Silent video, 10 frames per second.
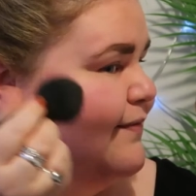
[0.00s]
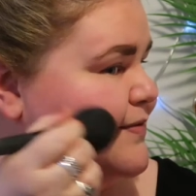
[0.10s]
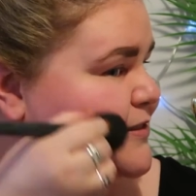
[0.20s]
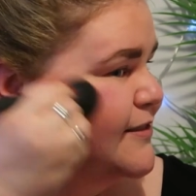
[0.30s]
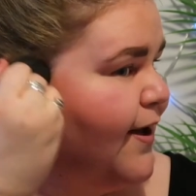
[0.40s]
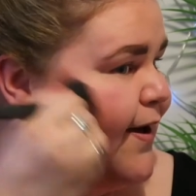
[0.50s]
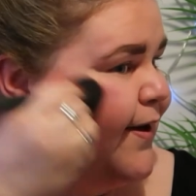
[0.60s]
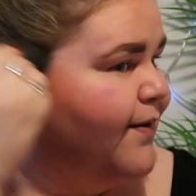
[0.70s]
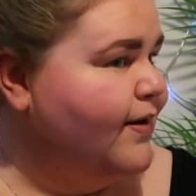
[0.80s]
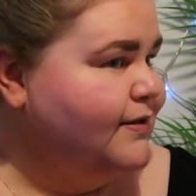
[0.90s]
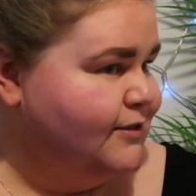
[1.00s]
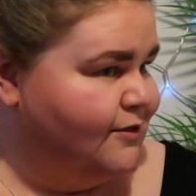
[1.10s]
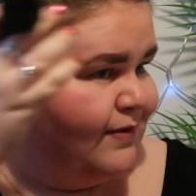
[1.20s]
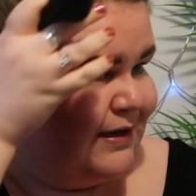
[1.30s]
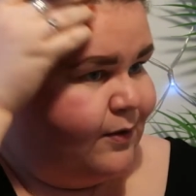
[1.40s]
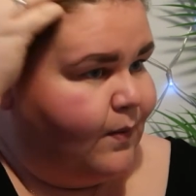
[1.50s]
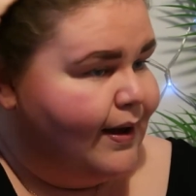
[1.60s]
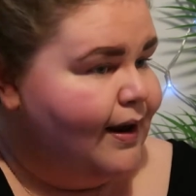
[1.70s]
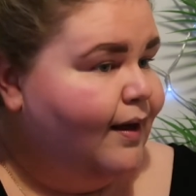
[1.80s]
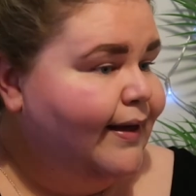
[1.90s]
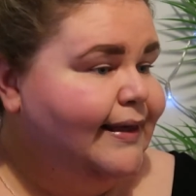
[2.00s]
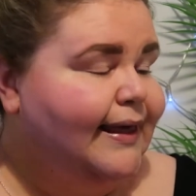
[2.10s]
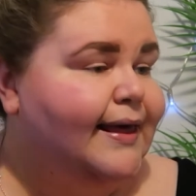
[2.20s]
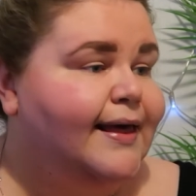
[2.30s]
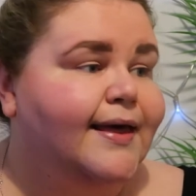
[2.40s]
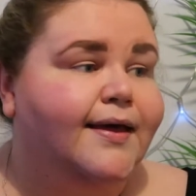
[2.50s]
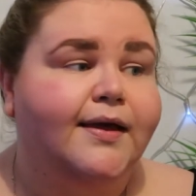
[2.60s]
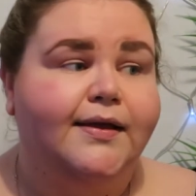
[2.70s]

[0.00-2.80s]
even so, I do really quite like it.